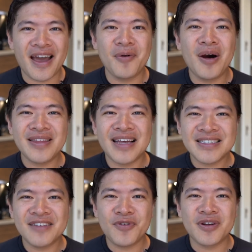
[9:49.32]
And well,
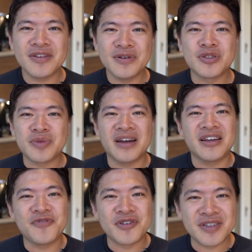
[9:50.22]
that's it for the news
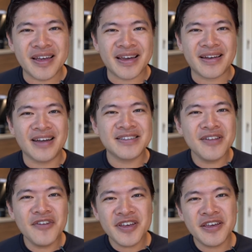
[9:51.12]
roundup for today, guys. I'd
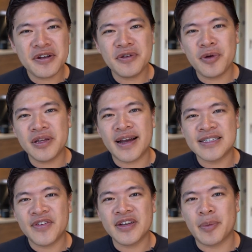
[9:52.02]
love to hear what you
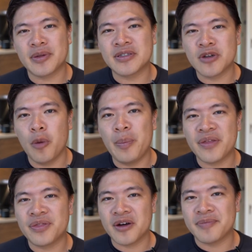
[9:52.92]
guys think about this whole
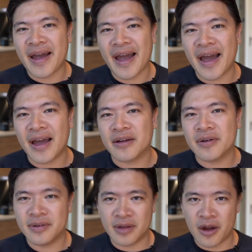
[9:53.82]
Bithumb hack.
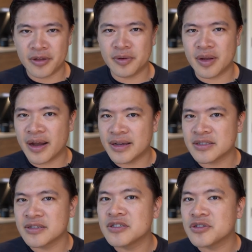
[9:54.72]
Are you
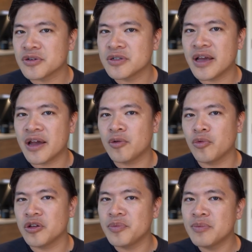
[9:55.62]
guys concerned, and
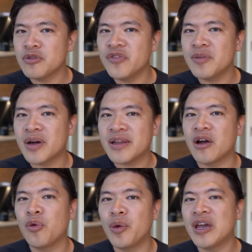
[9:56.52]
will you be moving money
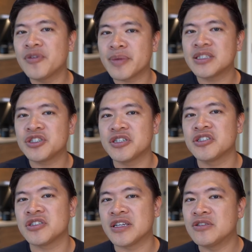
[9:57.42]
away from
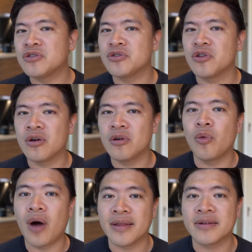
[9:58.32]
exchanges into your
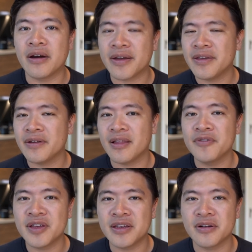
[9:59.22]
own wallet? I'd
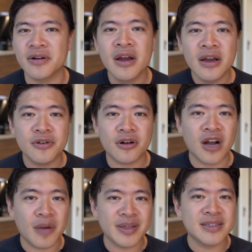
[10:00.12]
love to hear your
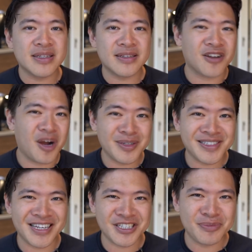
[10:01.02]
comments in the comment
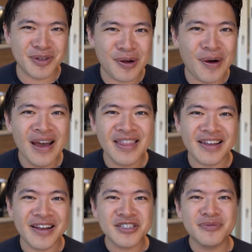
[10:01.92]
section below.
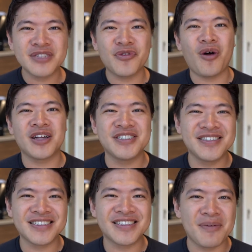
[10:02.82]
Thank you guys so much for
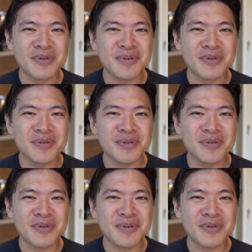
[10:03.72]
watching this